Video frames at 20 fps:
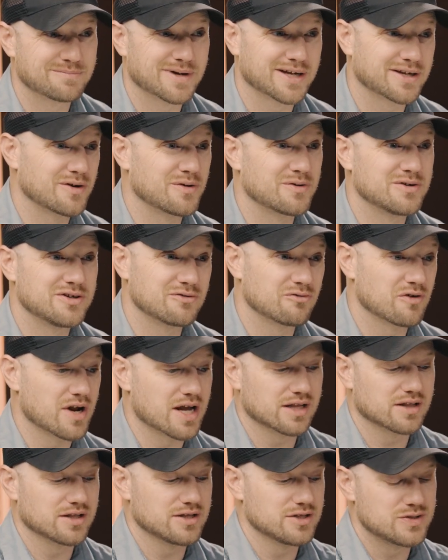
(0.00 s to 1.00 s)
by going
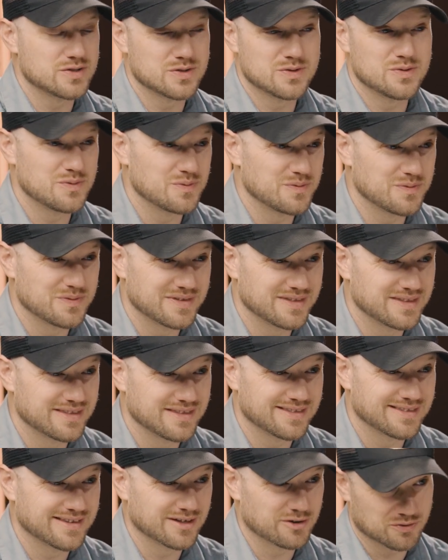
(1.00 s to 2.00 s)
directly to
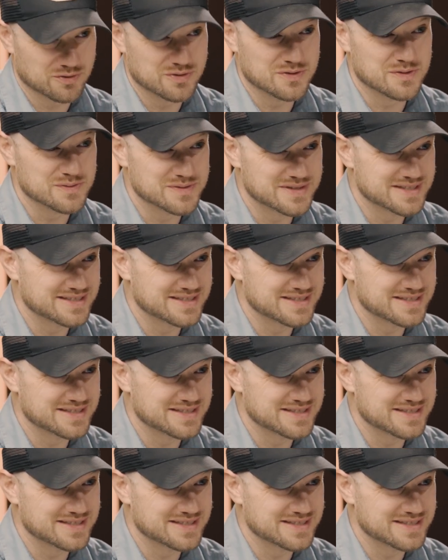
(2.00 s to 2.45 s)
the crews.